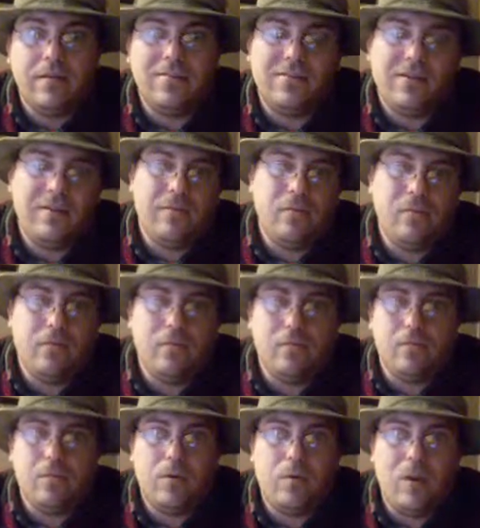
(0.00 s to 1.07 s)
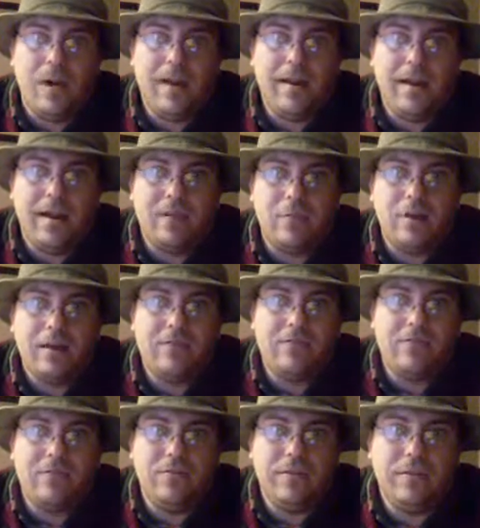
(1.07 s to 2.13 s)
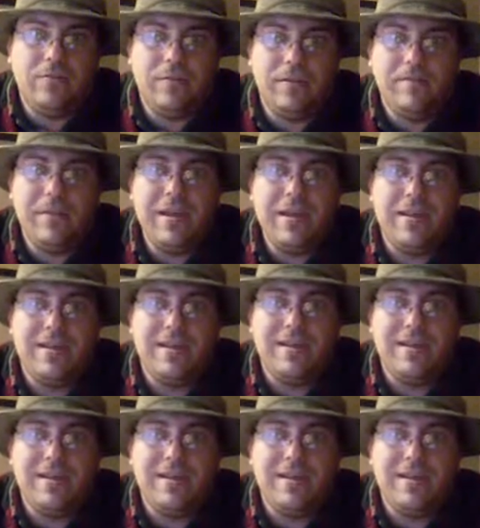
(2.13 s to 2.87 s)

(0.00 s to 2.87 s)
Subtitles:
I said, well, why not? Why don't you deal with the media?